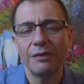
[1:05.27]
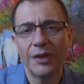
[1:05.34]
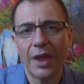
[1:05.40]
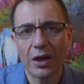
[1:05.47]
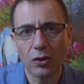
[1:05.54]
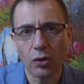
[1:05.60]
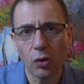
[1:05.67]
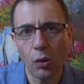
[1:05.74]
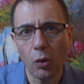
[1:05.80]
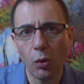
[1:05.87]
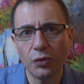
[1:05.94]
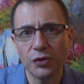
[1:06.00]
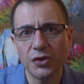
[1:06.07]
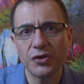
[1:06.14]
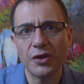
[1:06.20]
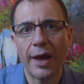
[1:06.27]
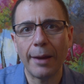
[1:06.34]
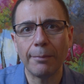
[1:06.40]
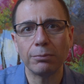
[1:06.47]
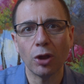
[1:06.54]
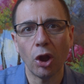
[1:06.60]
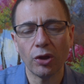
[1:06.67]
that causes a
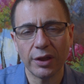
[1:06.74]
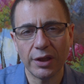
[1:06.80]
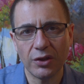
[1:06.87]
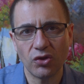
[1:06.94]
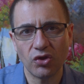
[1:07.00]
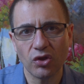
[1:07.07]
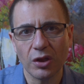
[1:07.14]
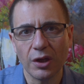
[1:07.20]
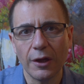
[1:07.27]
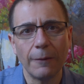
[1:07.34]
blockage.